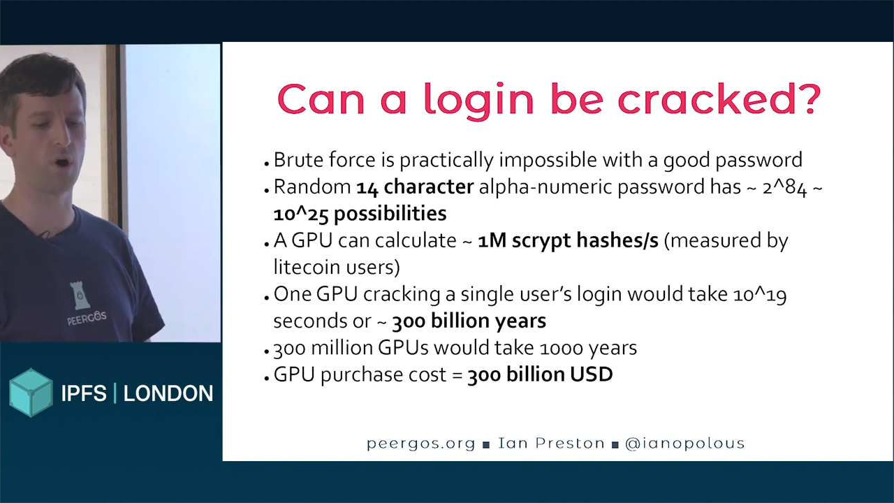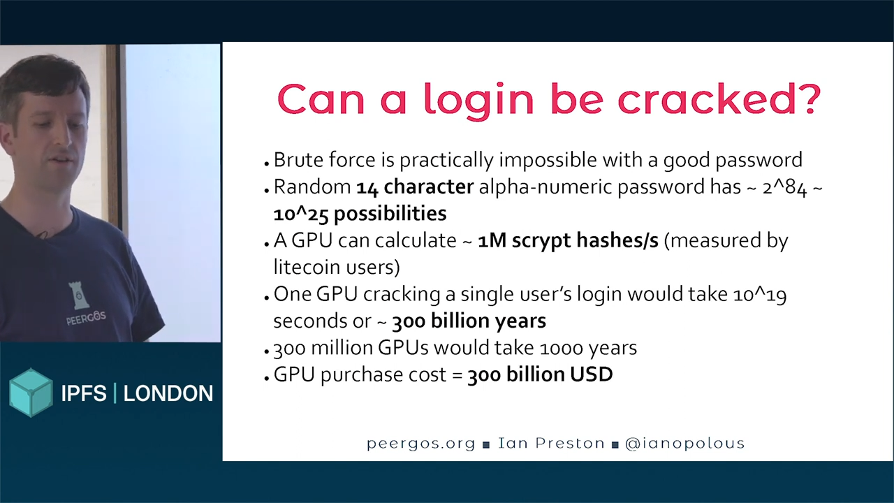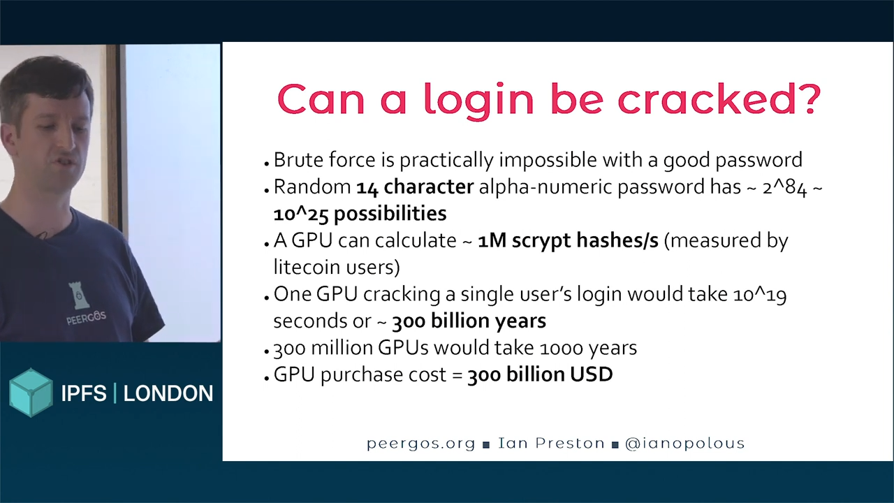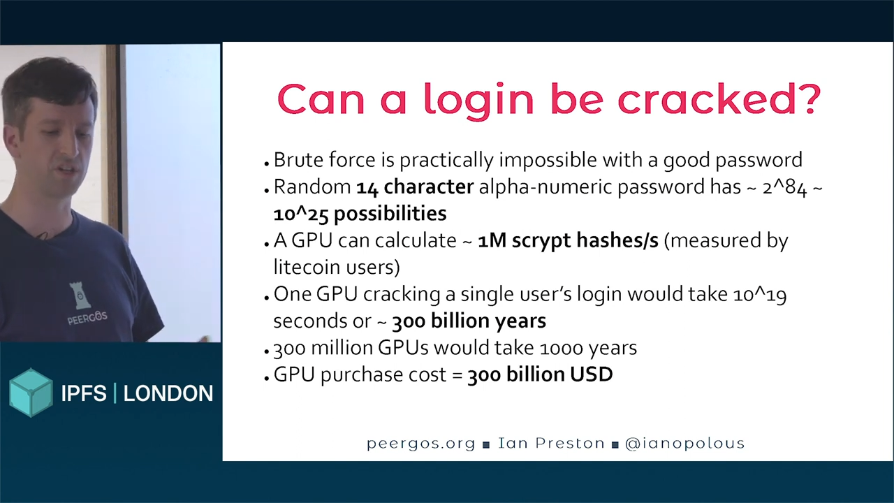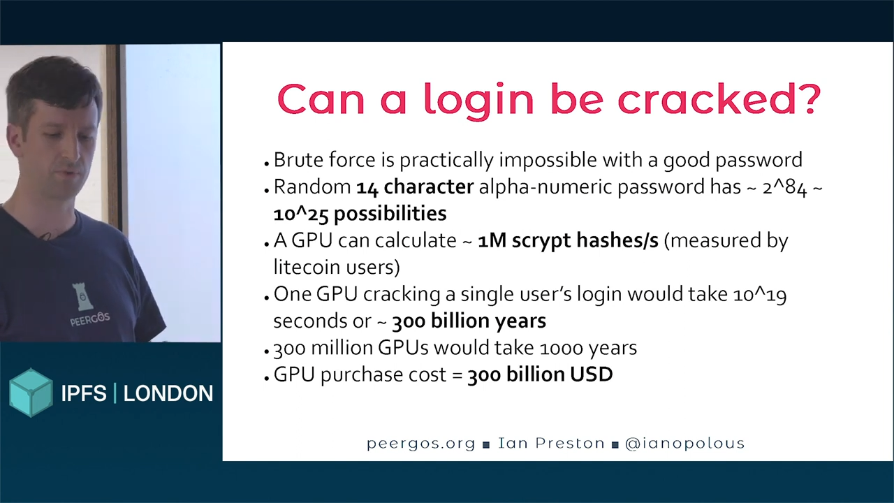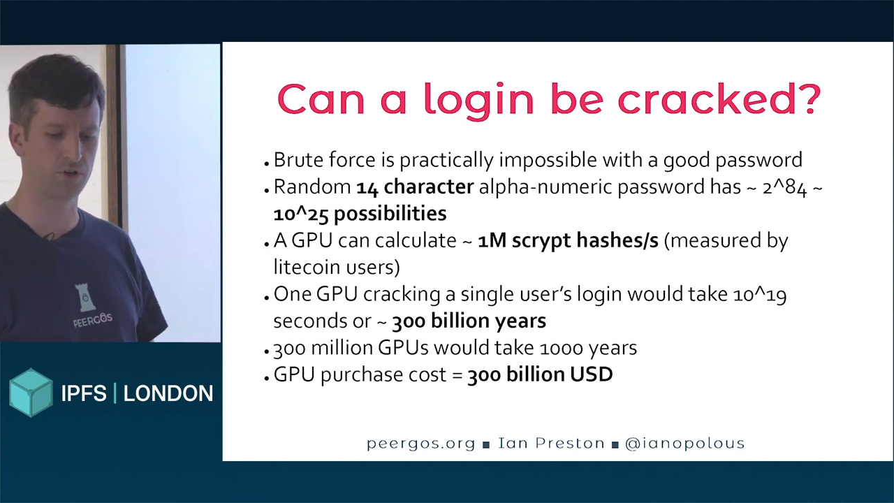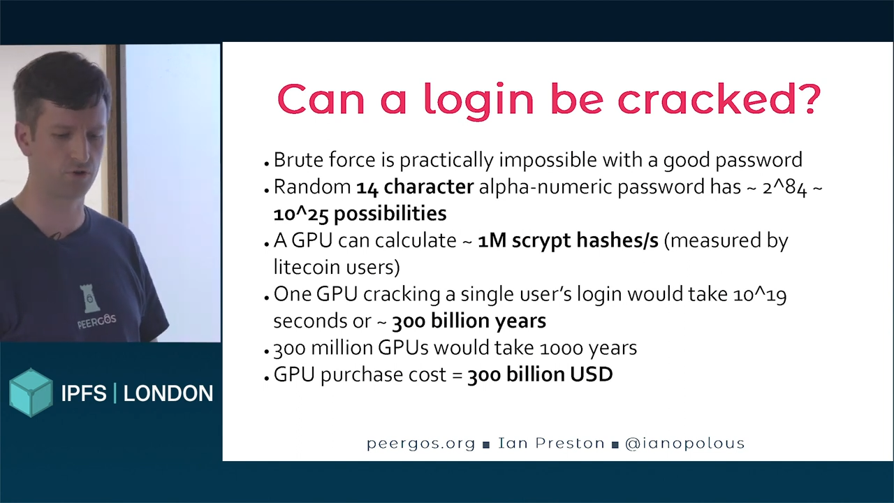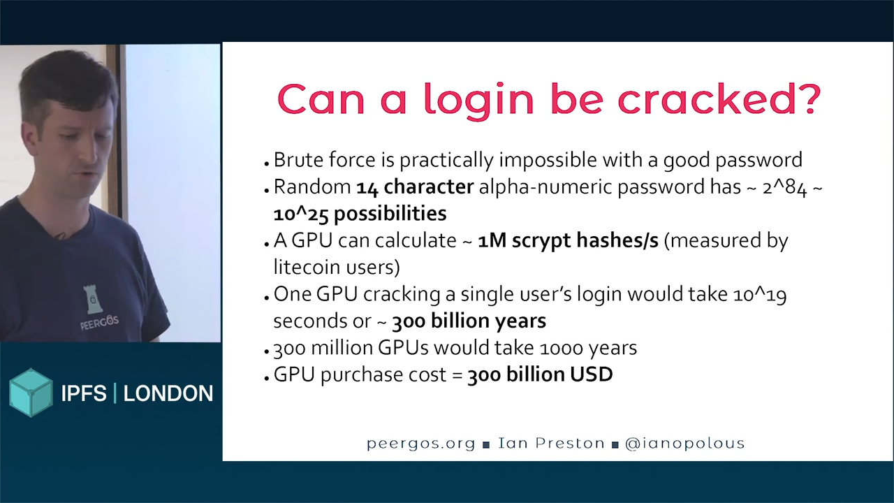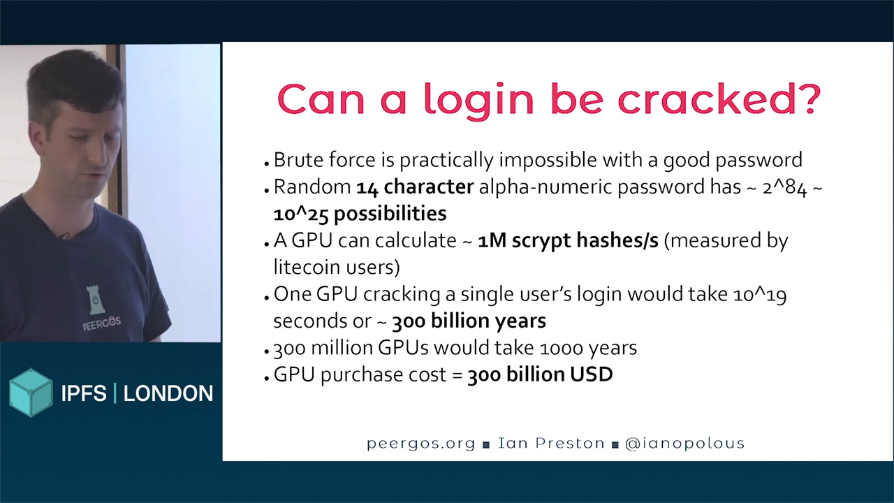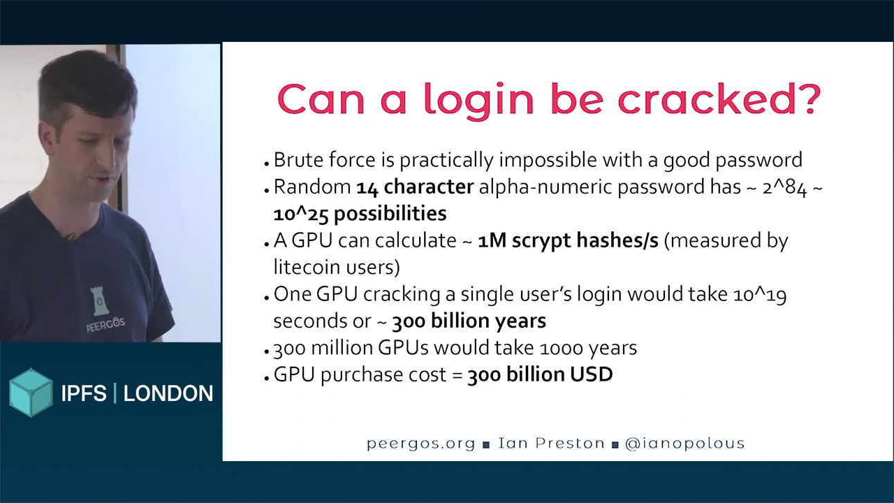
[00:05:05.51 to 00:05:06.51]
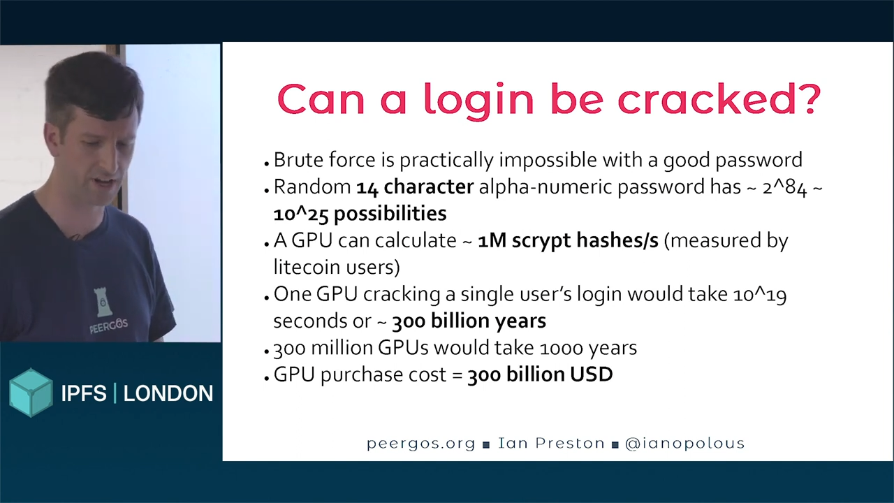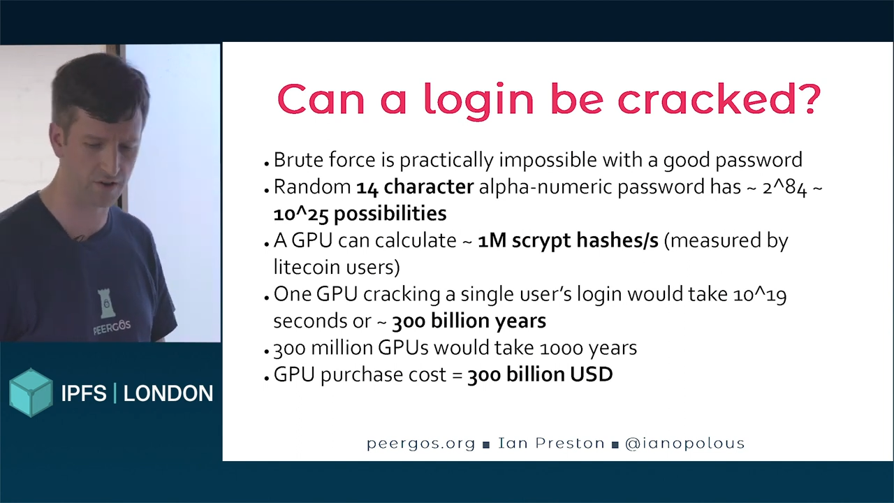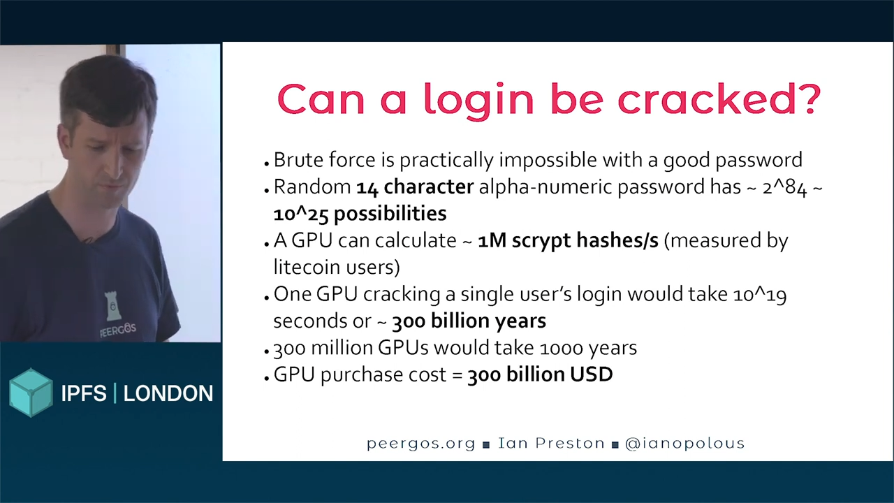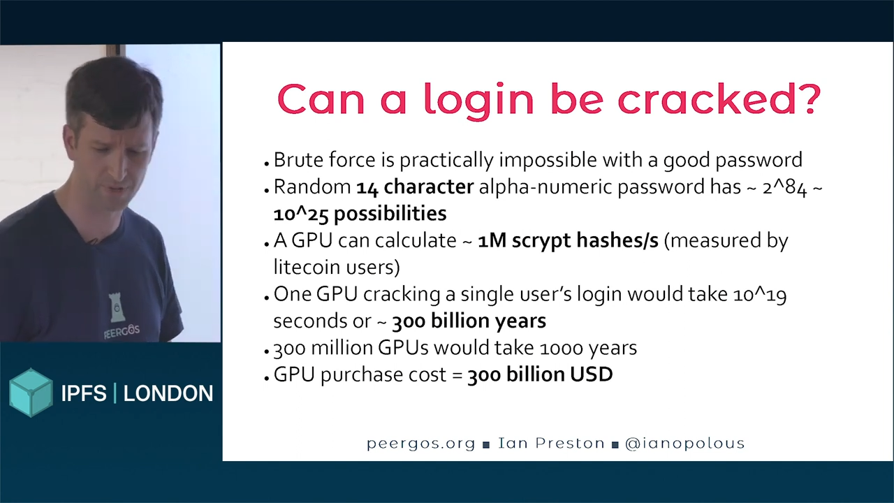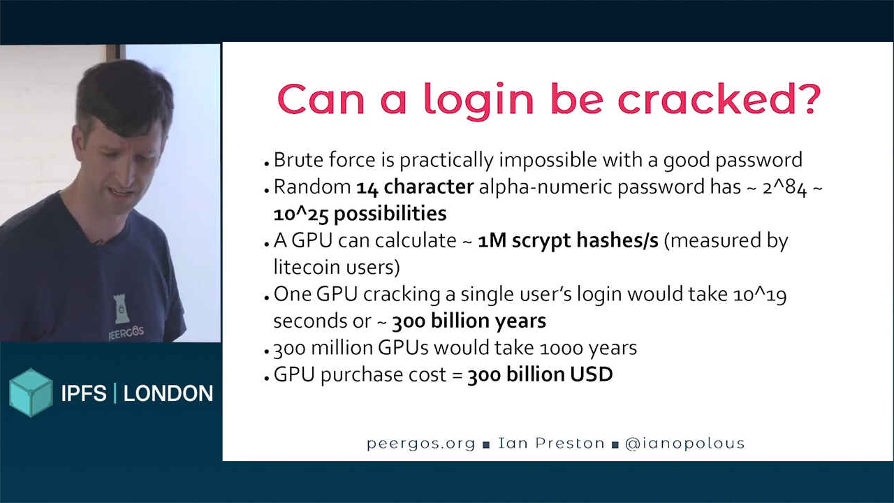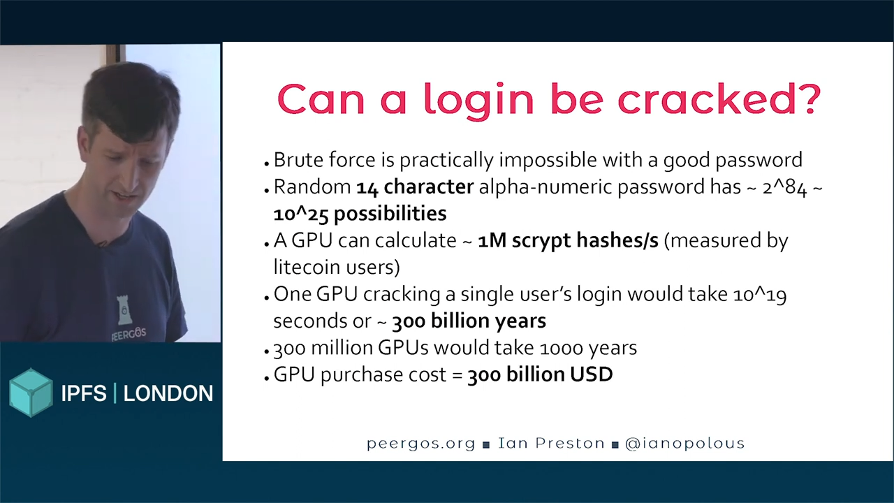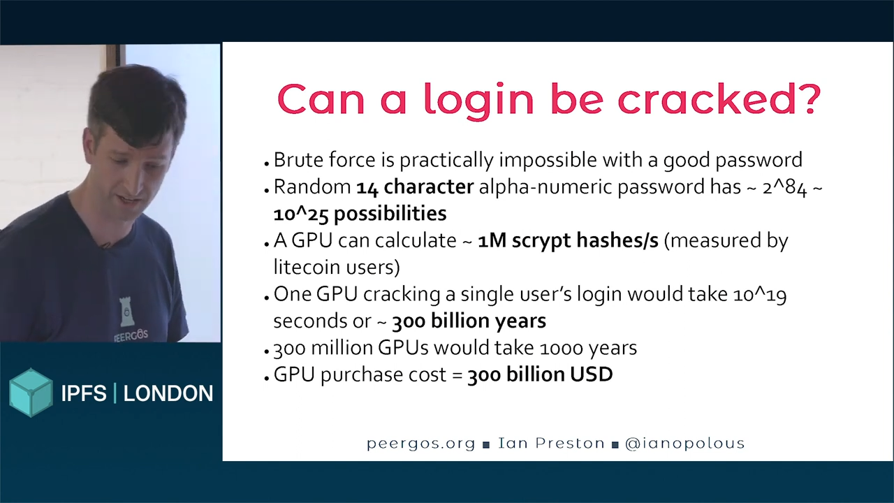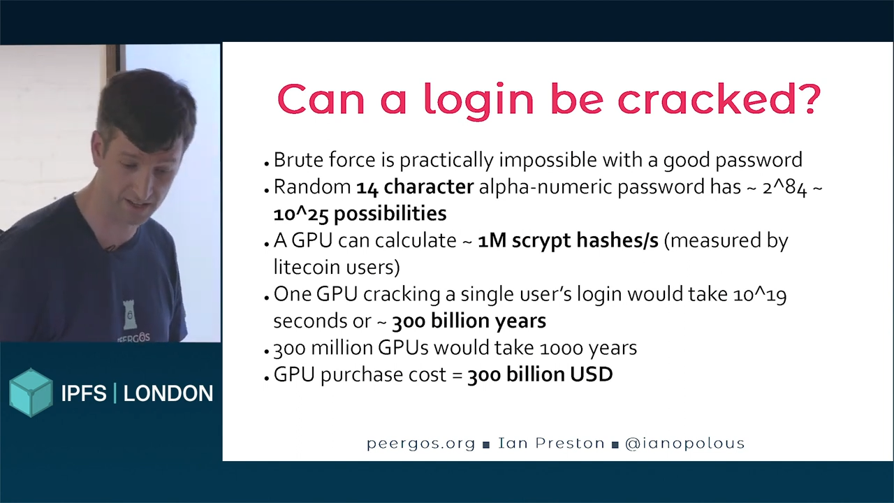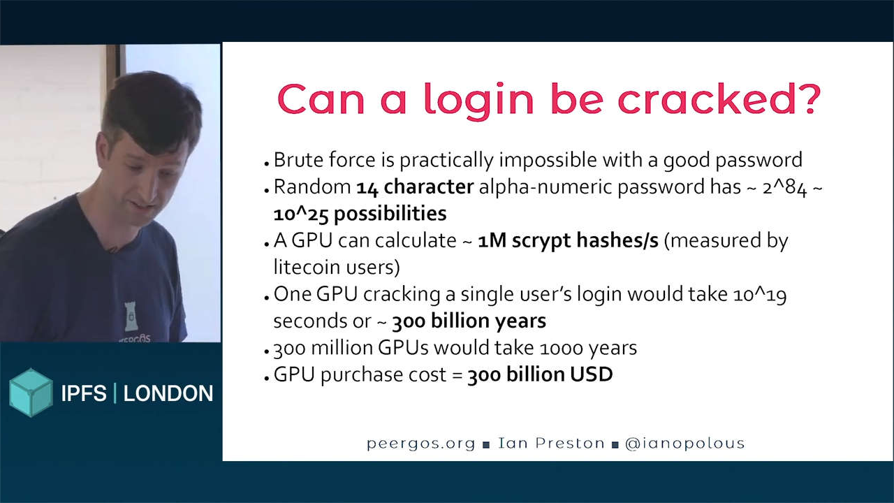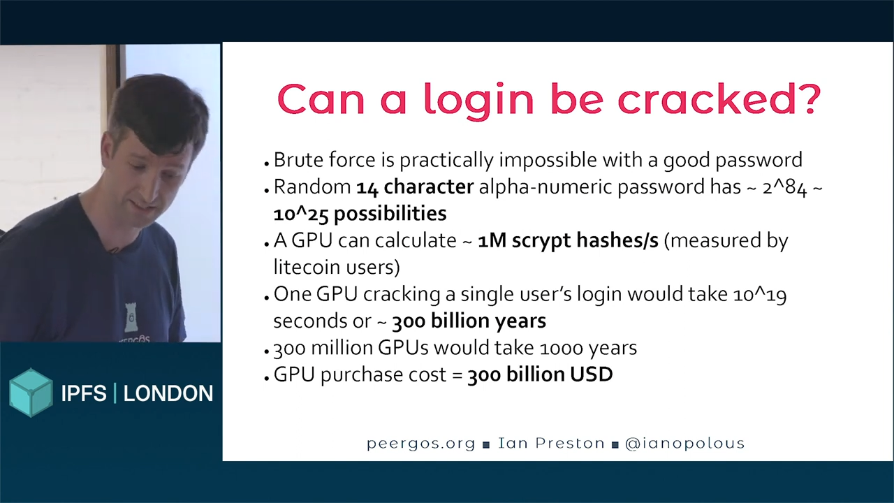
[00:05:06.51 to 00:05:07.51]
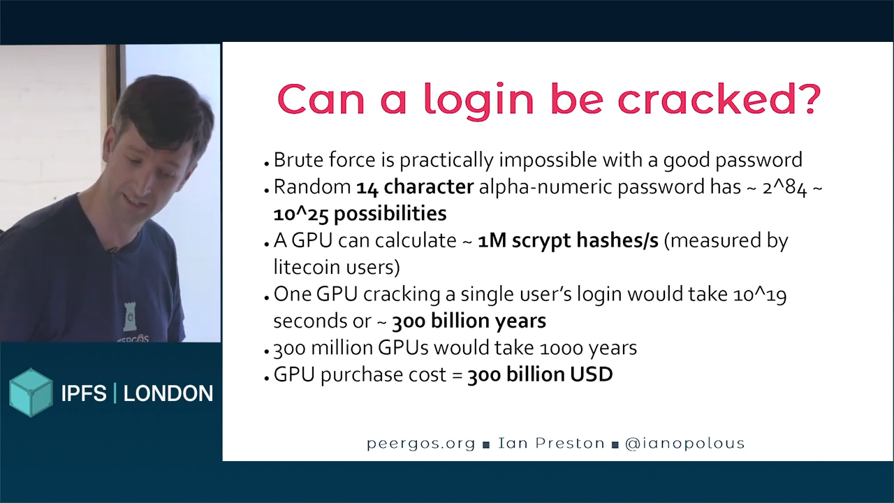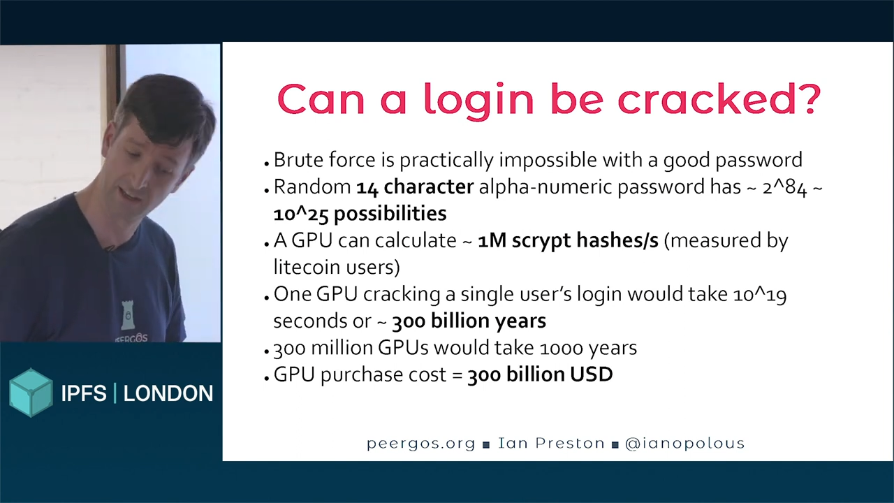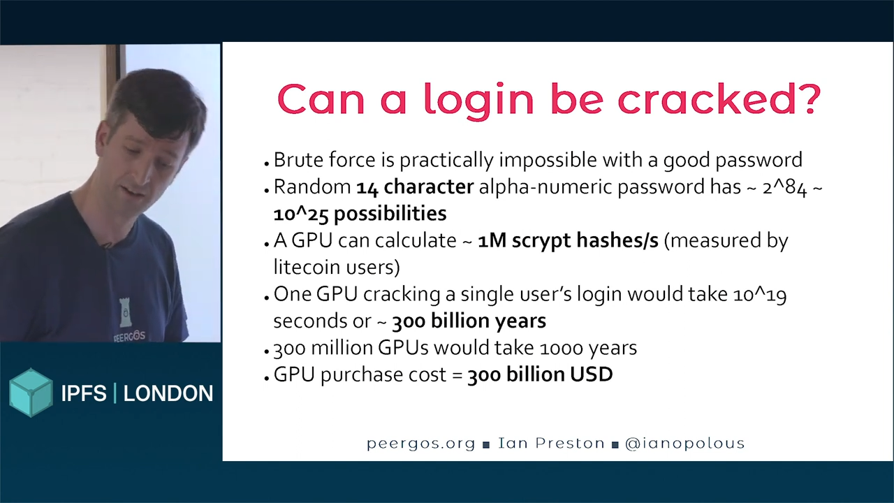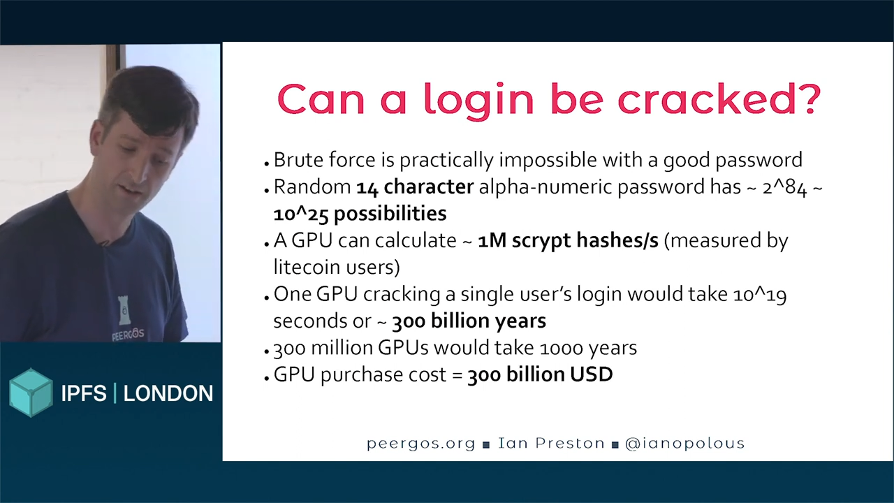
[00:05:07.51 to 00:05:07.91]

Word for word: one GPU 300 billion years,